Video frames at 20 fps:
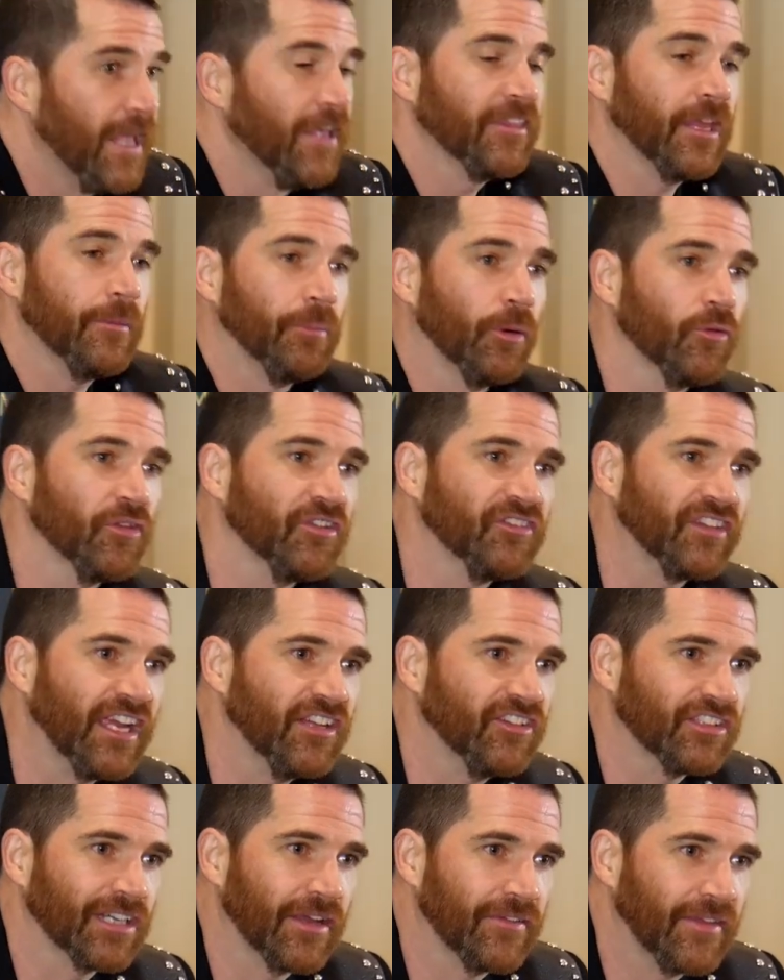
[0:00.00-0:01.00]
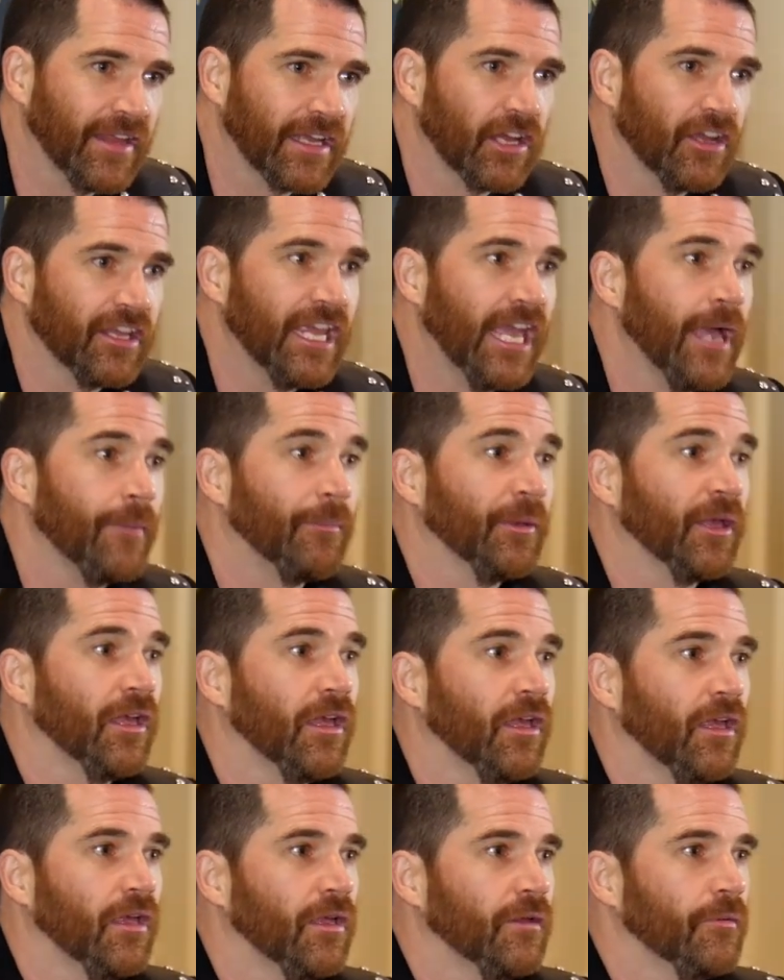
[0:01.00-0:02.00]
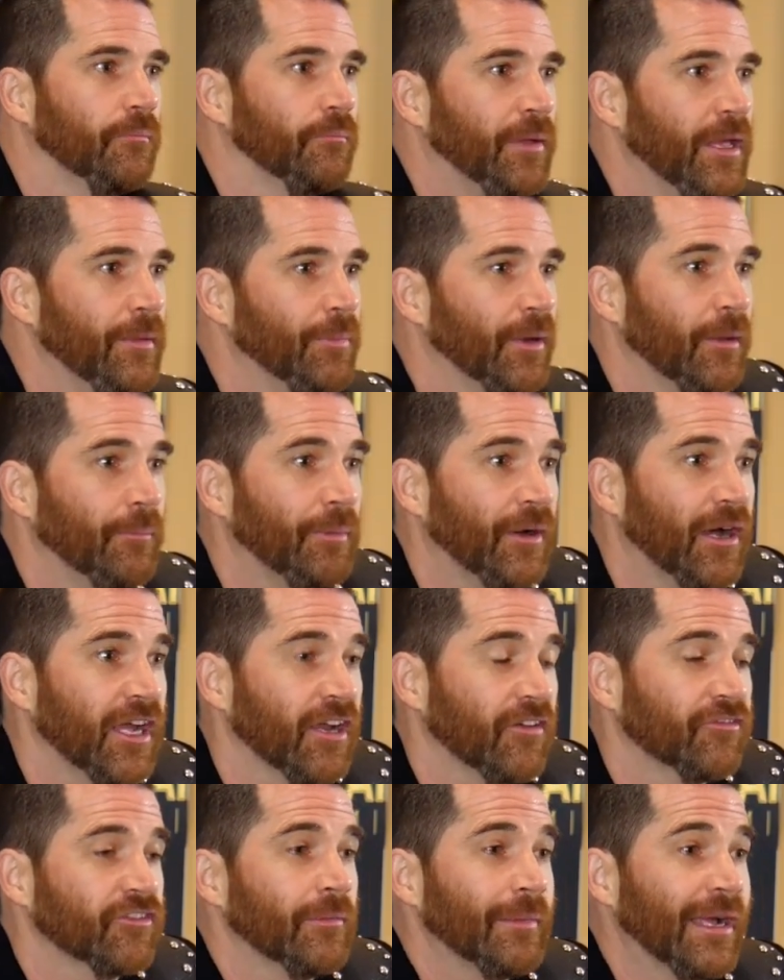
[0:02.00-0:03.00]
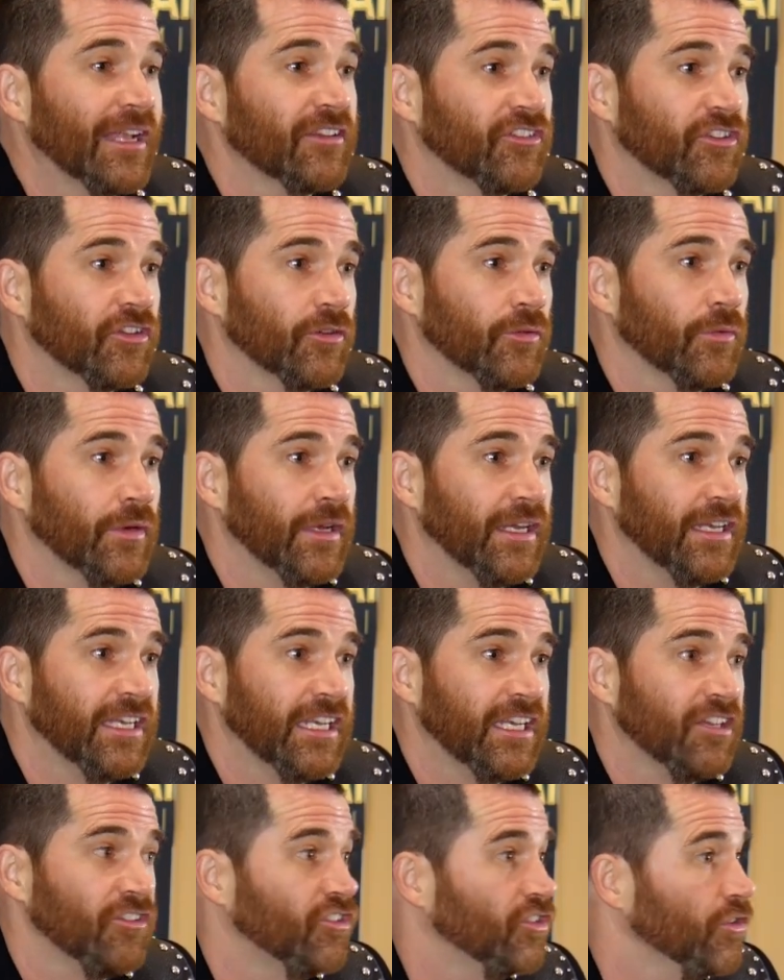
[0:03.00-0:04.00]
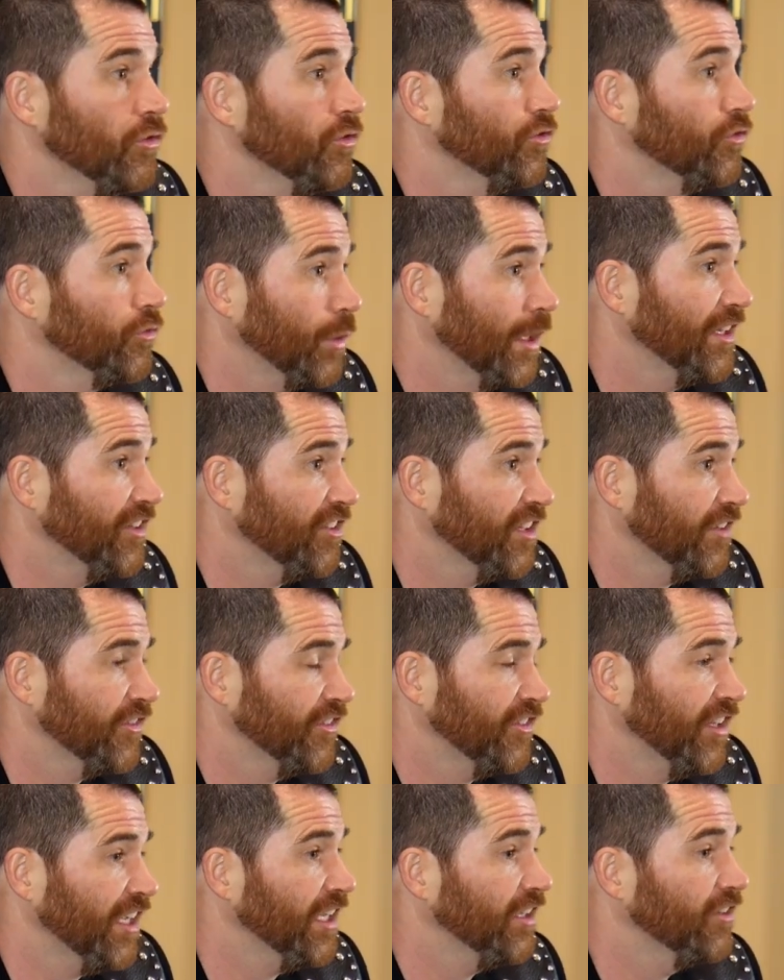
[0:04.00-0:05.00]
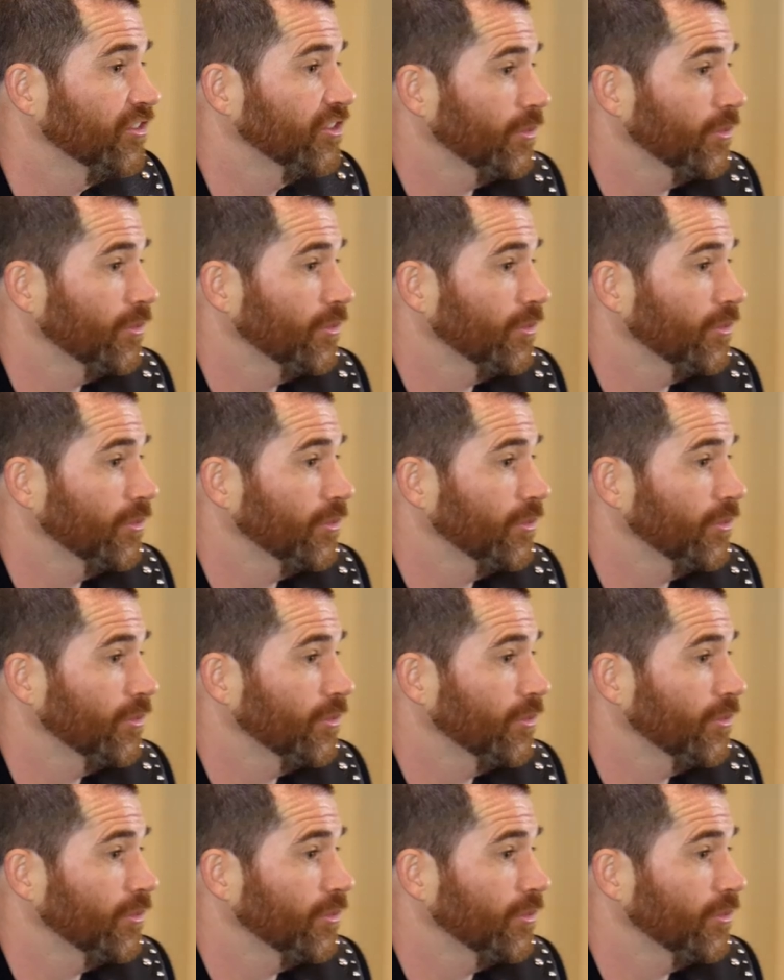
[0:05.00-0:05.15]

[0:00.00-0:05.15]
They pull the data out and they go, yeah, but people are buying from ads that we did in 2017,